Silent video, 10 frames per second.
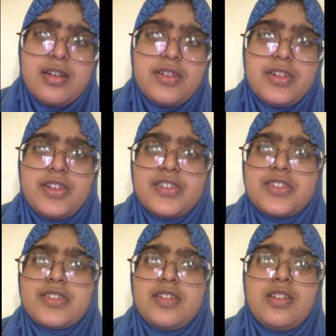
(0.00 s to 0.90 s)

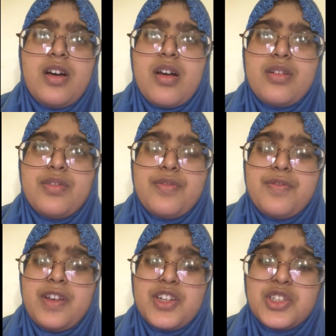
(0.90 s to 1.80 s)
There's a lot of
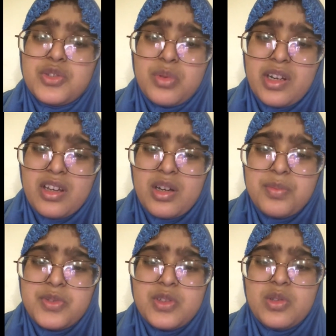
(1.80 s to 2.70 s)
issues when it
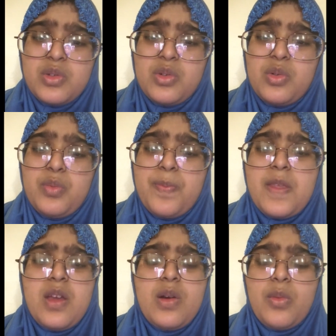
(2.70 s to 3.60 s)
comes to
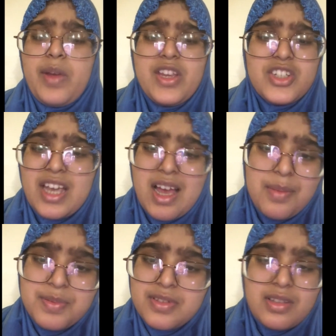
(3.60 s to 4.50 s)
wage
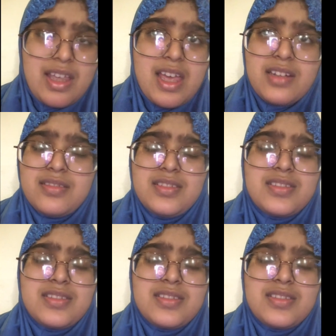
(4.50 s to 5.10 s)
gaps, and